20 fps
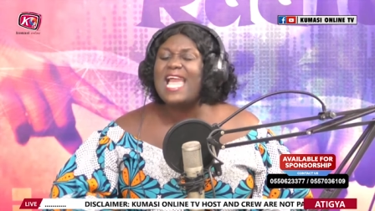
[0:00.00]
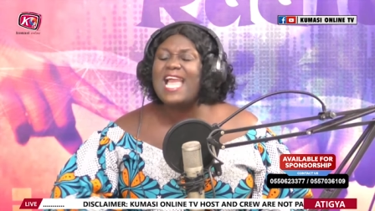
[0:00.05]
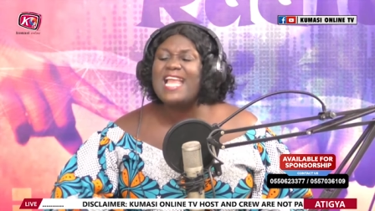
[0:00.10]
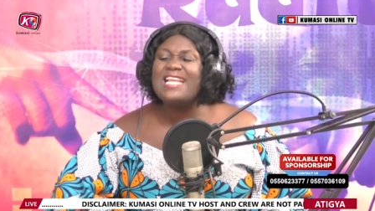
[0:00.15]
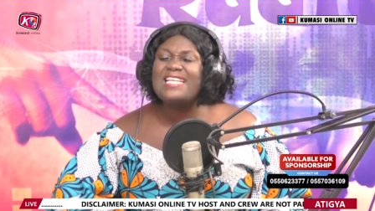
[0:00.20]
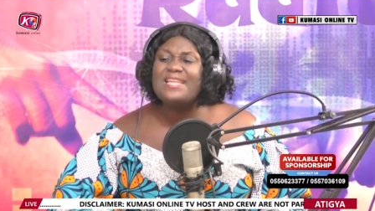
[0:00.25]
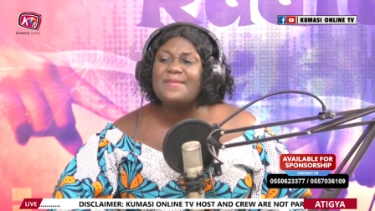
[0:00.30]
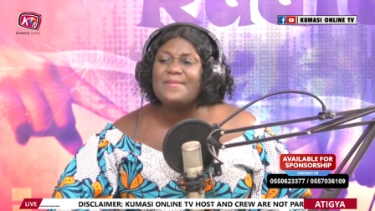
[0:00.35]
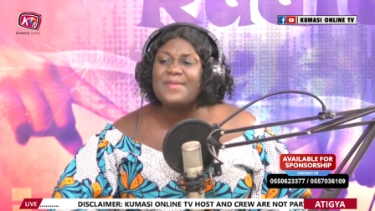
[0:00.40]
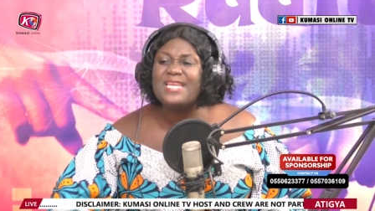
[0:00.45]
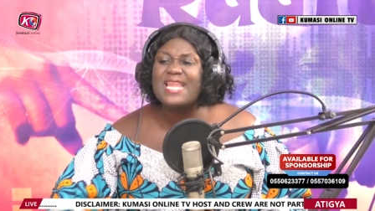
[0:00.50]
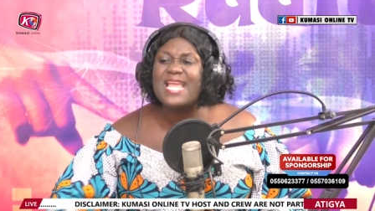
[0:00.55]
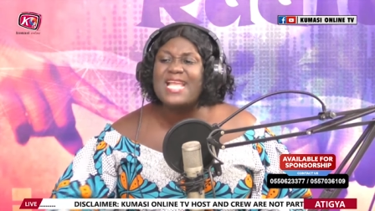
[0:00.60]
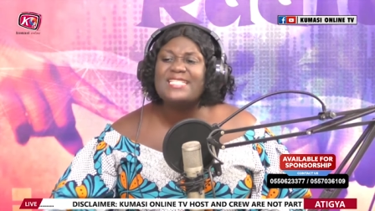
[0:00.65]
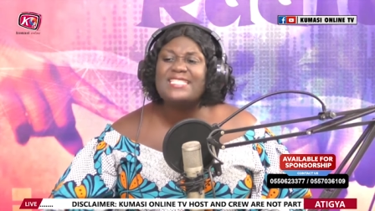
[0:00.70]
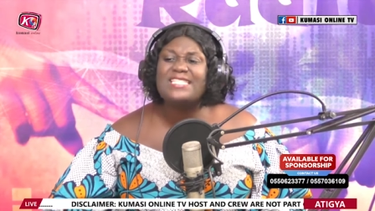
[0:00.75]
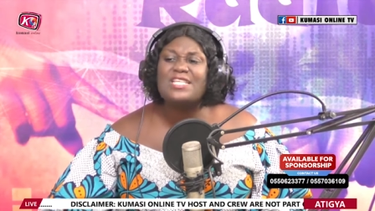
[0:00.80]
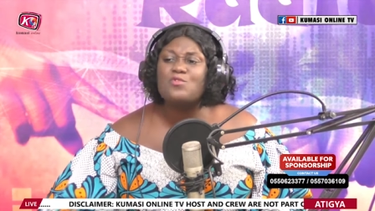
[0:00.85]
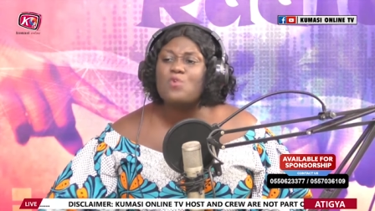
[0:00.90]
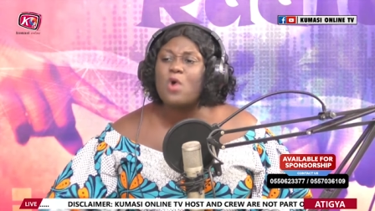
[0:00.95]

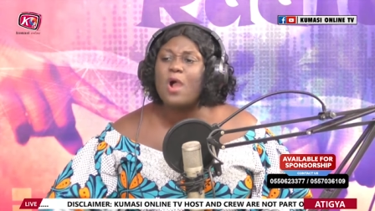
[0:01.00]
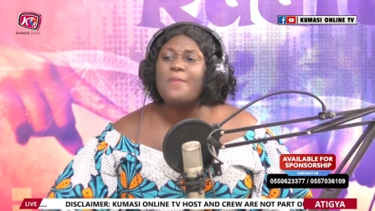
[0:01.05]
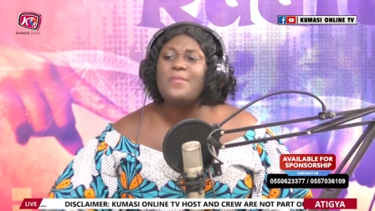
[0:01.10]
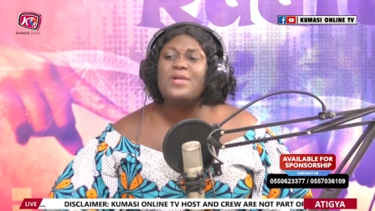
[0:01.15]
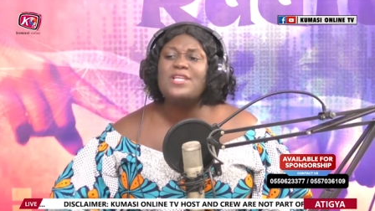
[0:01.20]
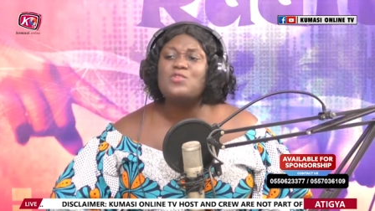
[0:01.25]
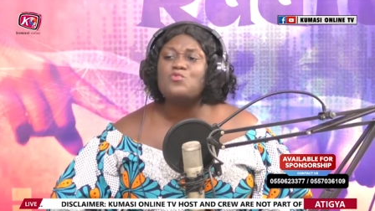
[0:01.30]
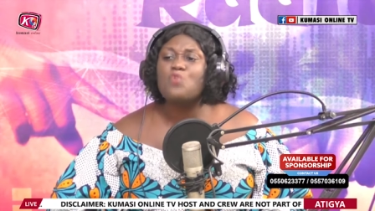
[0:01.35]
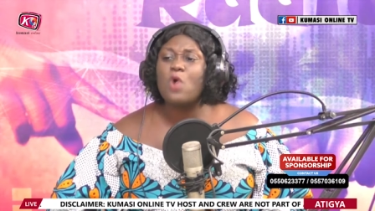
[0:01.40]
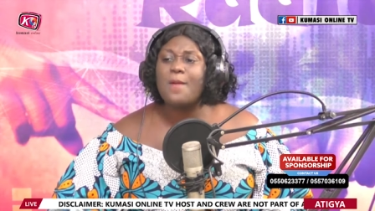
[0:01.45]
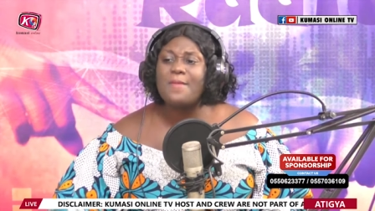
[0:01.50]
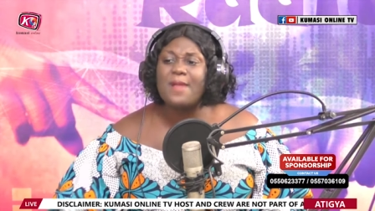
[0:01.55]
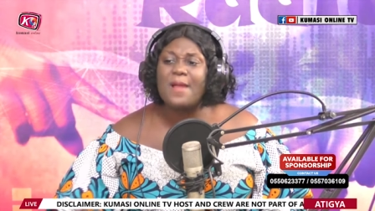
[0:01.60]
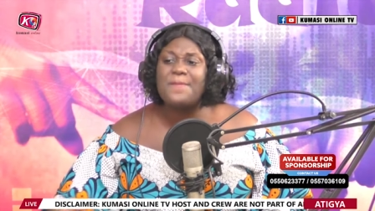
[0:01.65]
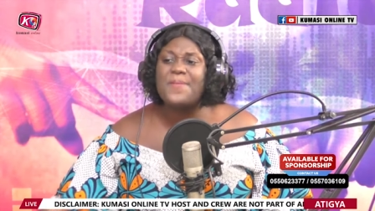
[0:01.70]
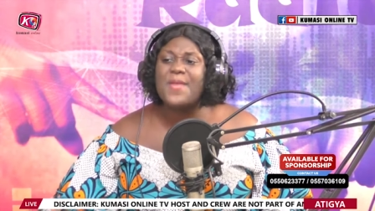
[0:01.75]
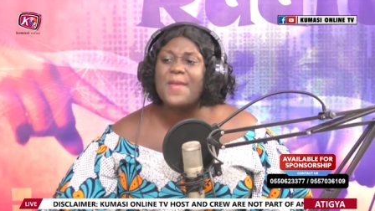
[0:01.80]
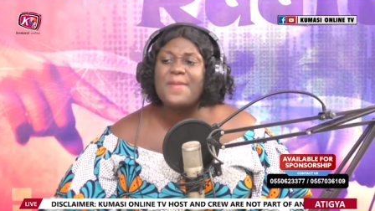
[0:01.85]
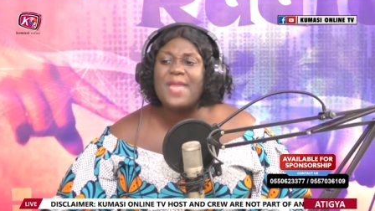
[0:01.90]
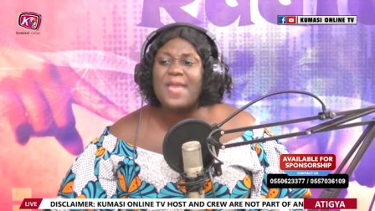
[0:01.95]
eliminate woman the woman
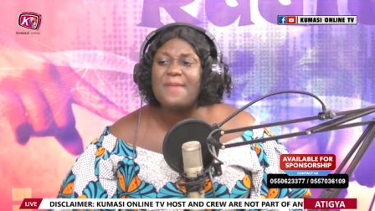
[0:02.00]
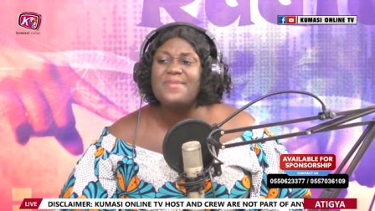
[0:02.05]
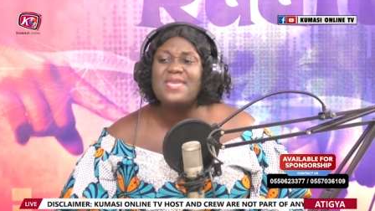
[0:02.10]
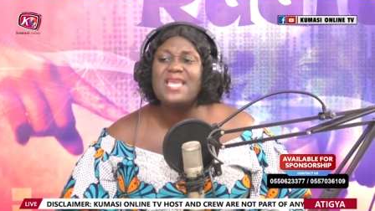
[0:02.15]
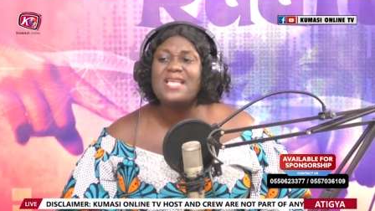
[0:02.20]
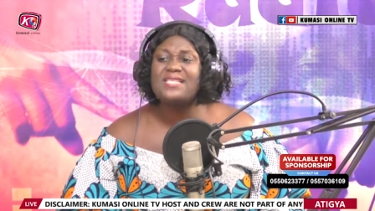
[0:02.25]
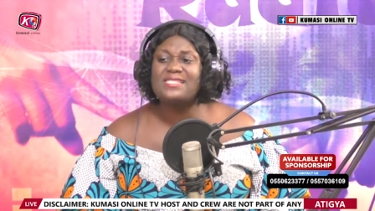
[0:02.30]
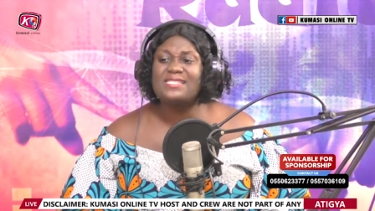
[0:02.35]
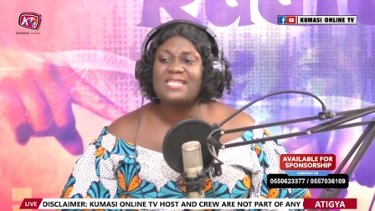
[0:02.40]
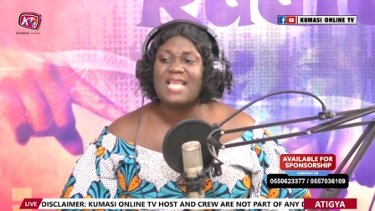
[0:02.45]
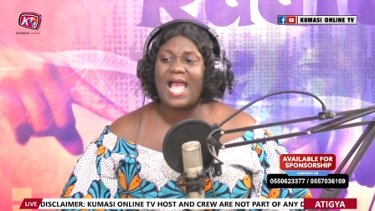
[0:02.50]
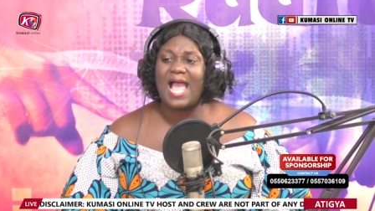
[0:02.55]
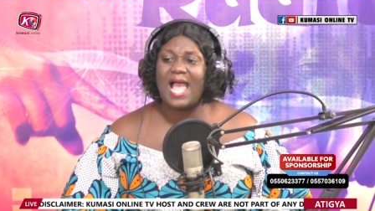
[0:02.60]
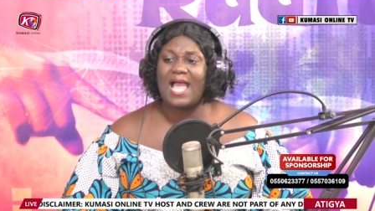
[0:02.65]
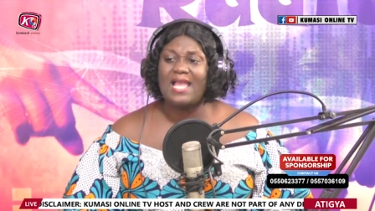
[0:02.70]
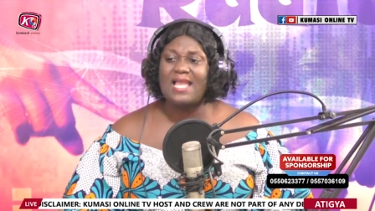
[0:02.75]
pe baby is here.